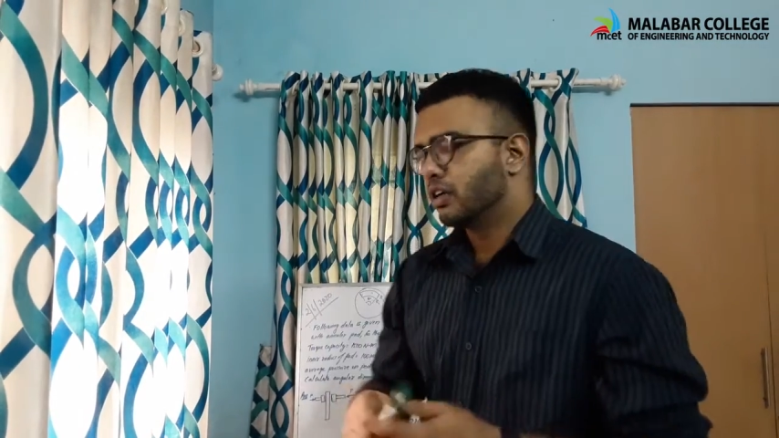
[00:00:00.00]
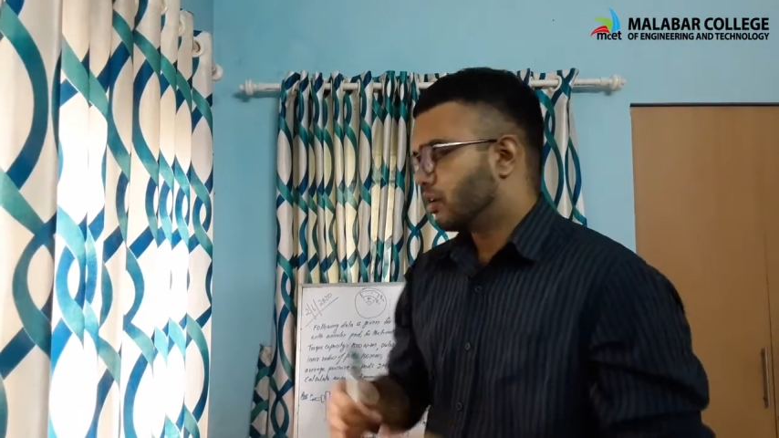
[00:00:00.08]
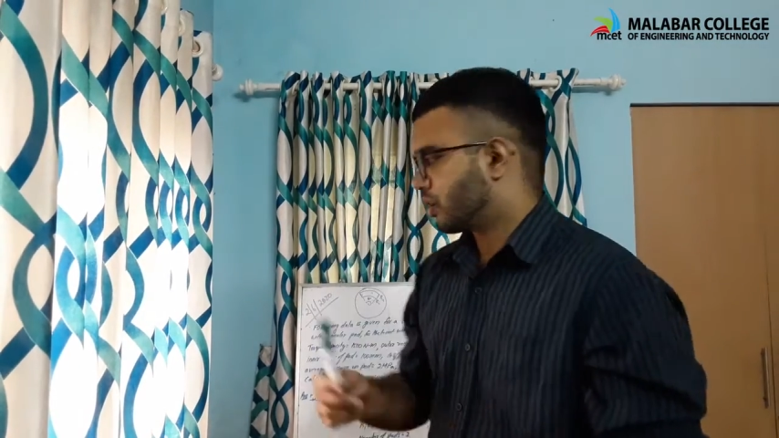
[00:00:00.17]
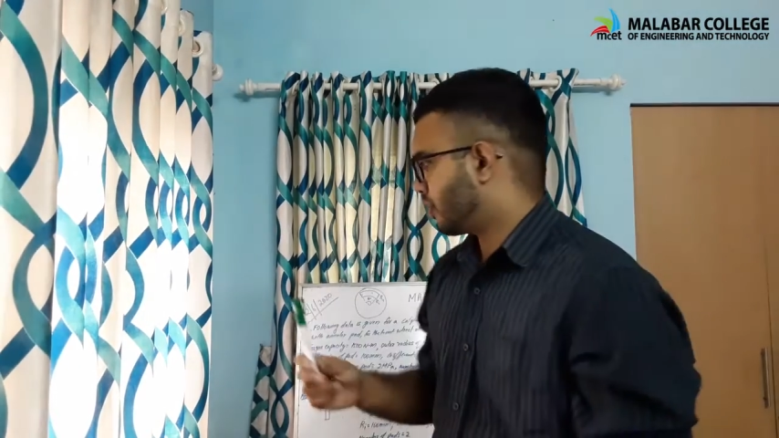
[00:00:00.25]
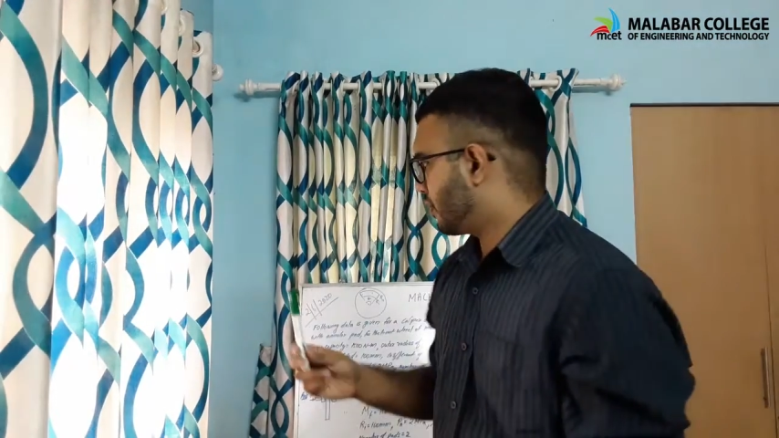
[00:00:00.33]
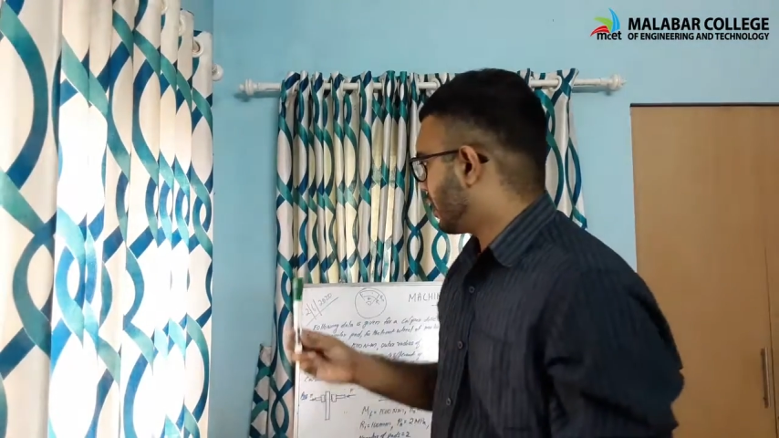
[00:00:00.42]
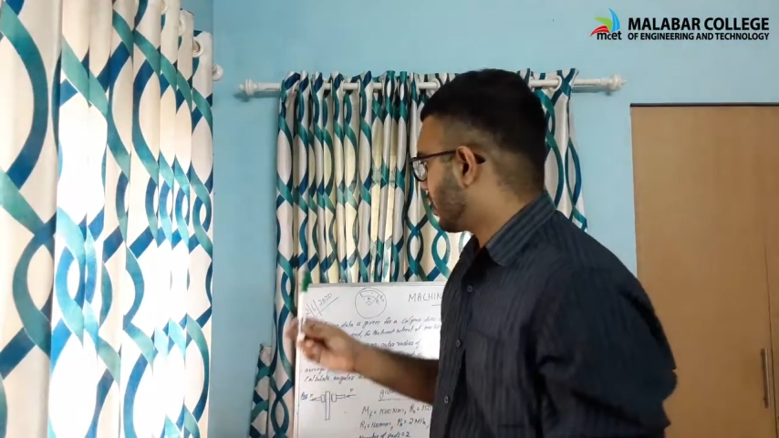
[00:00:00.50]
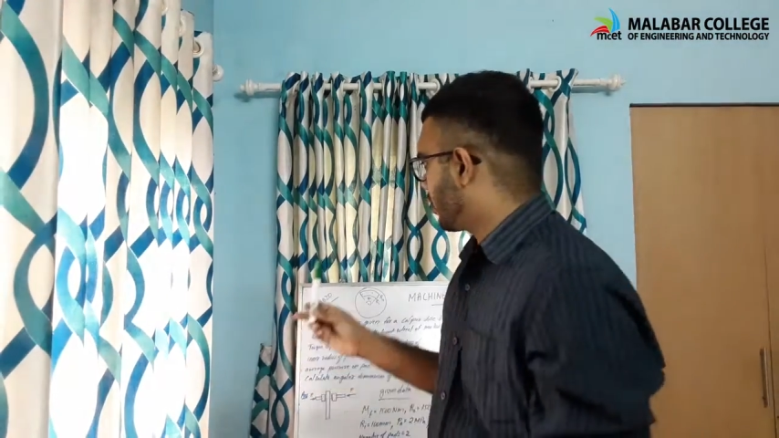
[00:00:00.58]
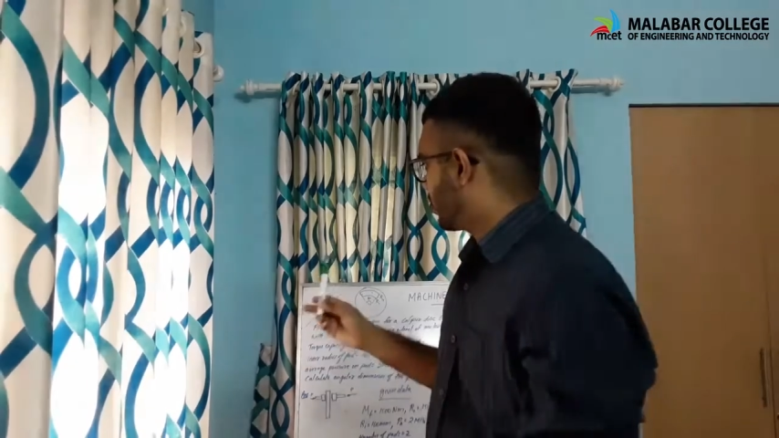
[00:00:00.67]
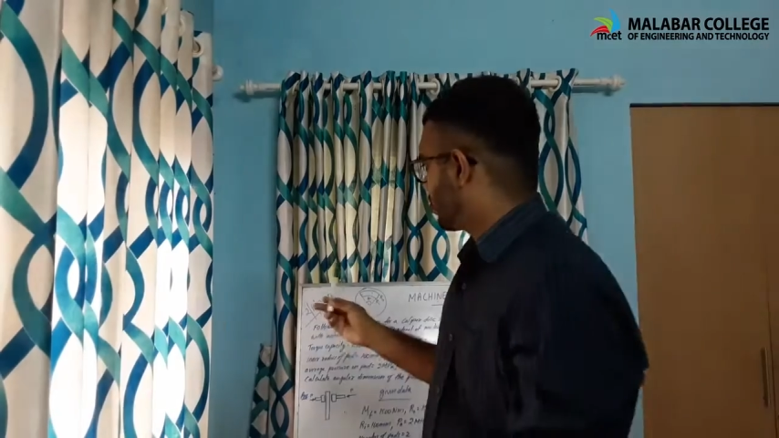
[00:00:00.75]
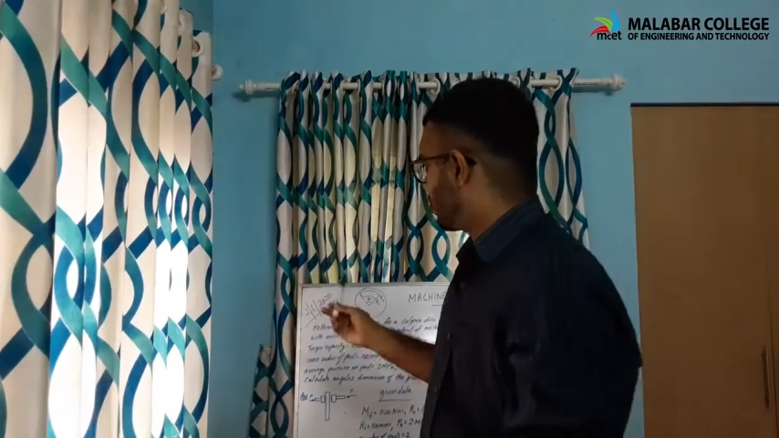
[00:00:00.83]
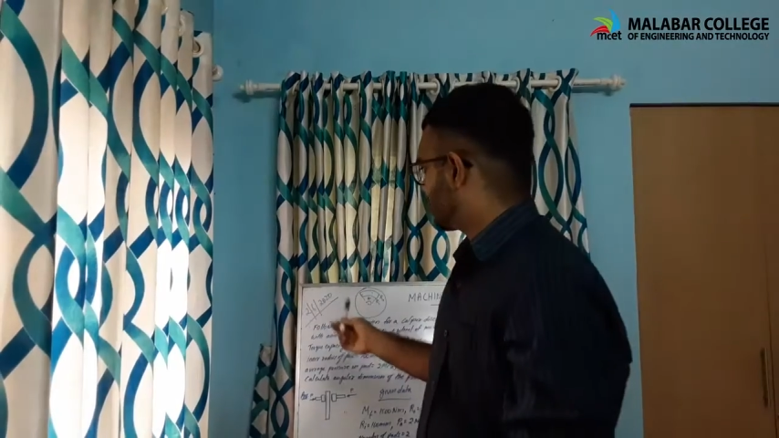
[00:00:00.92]
Okay, we are
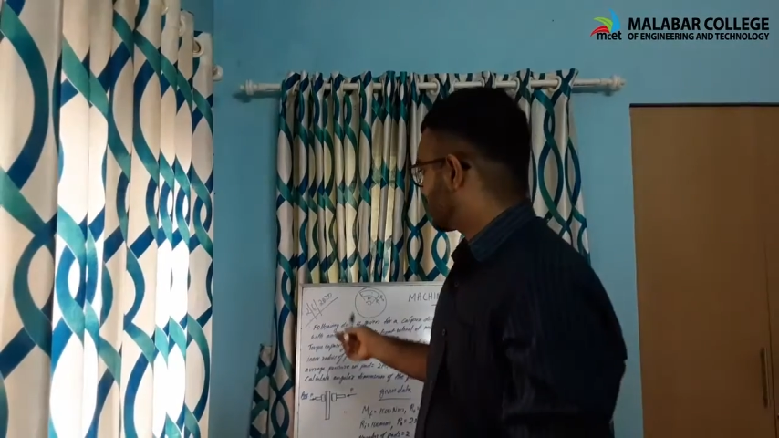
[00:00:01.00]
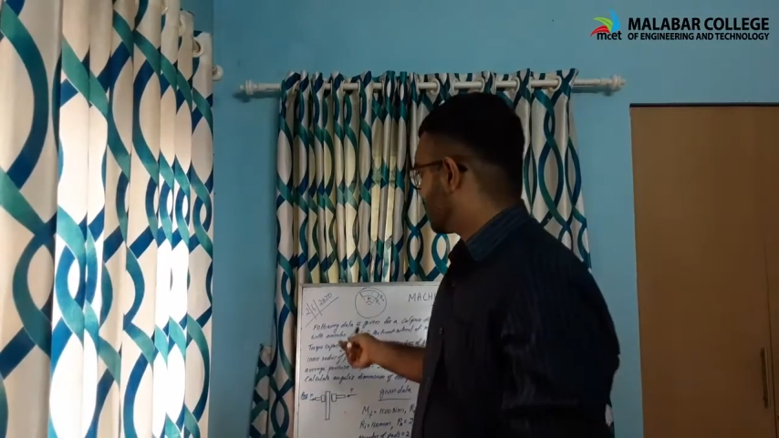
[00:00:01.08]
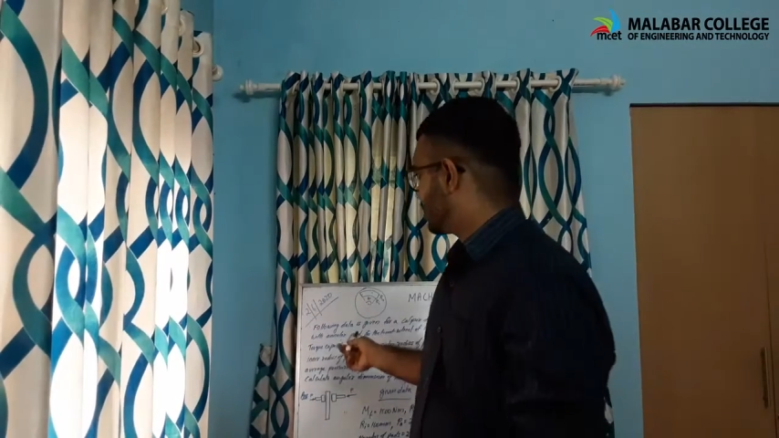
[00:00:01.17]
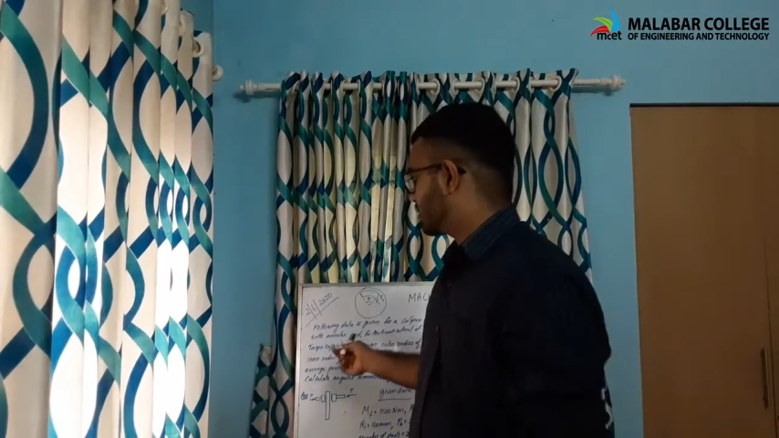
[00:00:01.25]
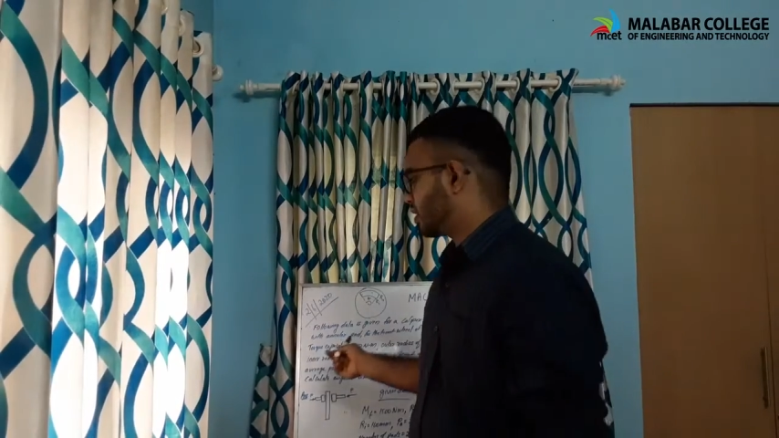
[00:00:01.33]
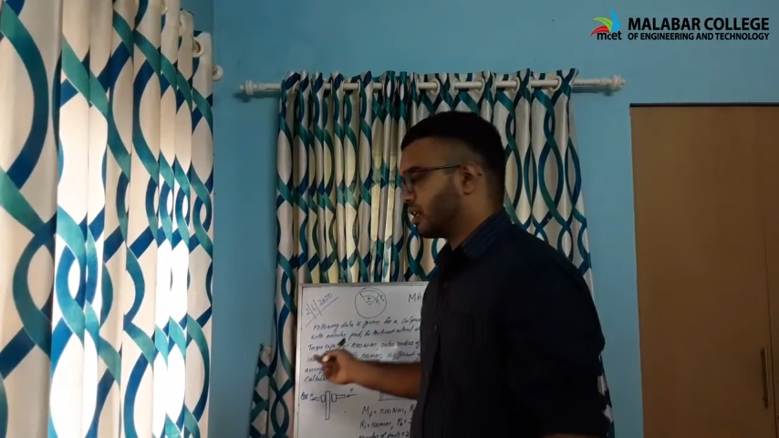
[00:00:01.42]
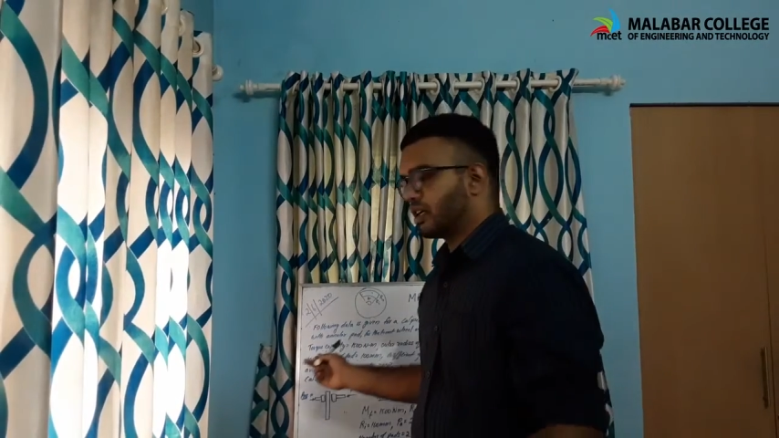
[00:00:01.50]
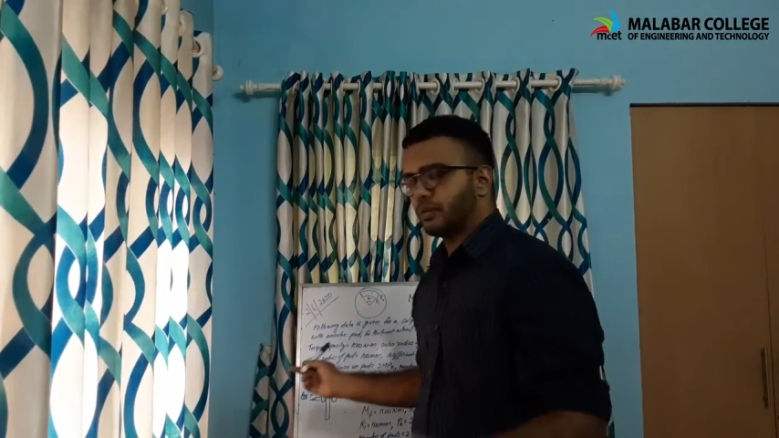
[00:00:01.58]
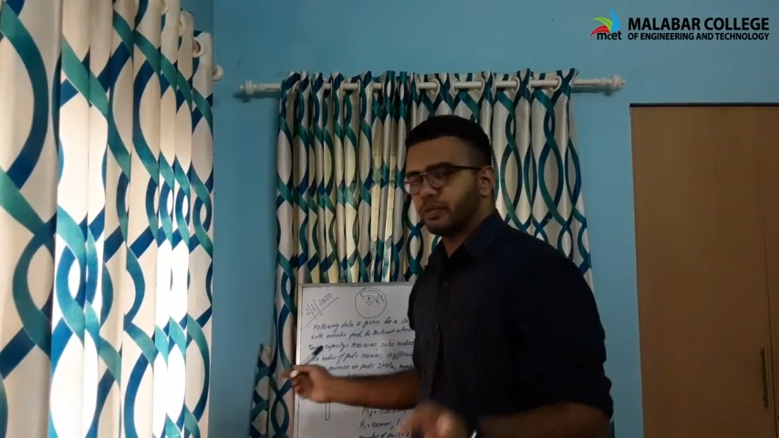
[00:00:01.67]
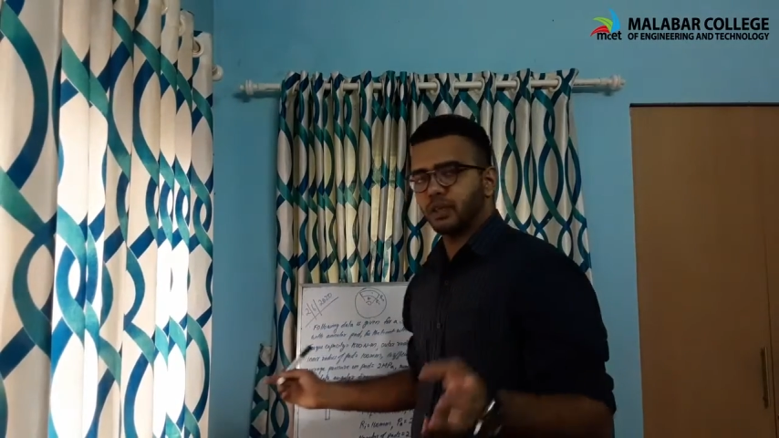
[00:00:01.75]
going to discuss a